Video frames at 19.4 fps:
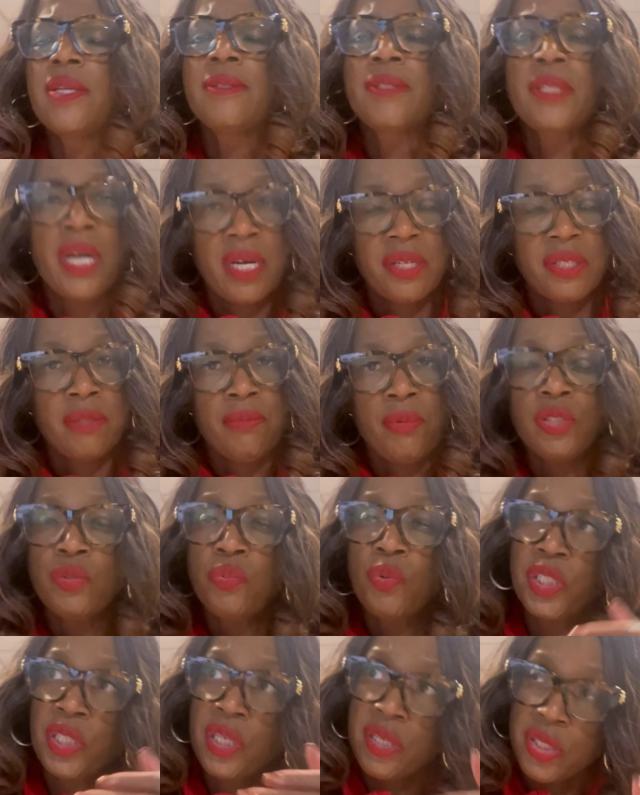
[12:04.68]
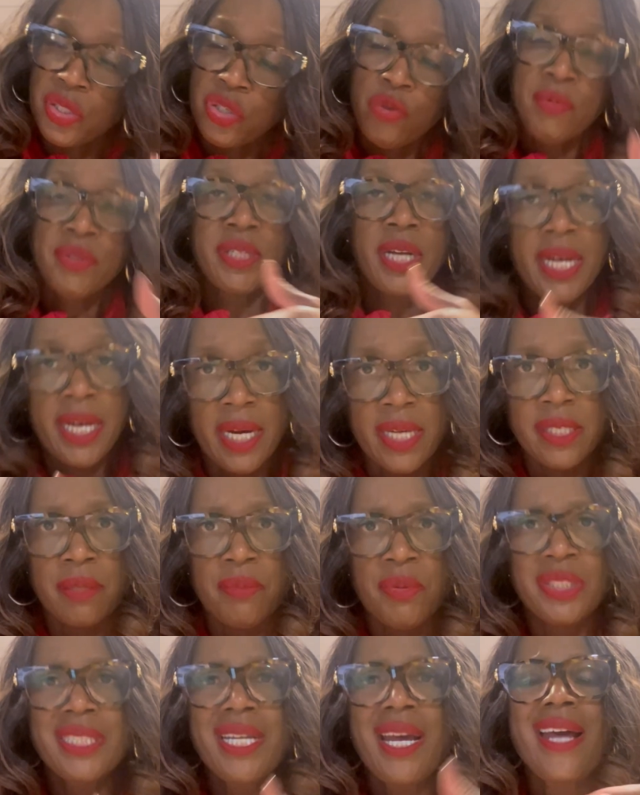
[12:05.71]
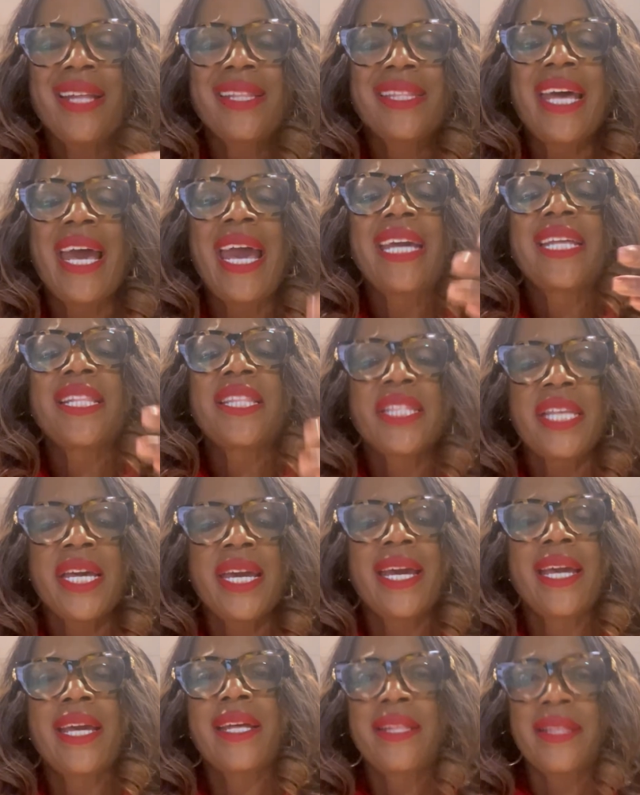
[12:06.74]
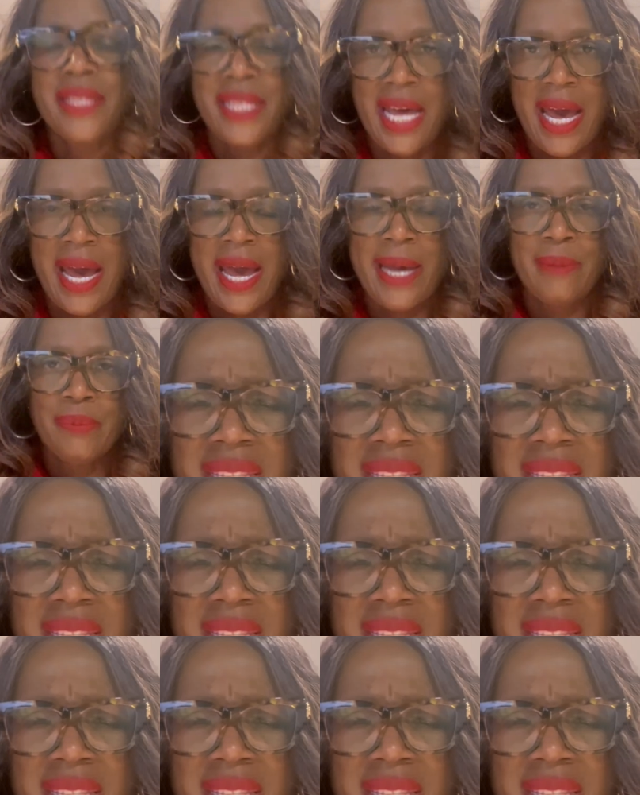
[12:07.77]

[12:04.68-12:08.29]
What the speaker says: customers, which consumers are customers, they think that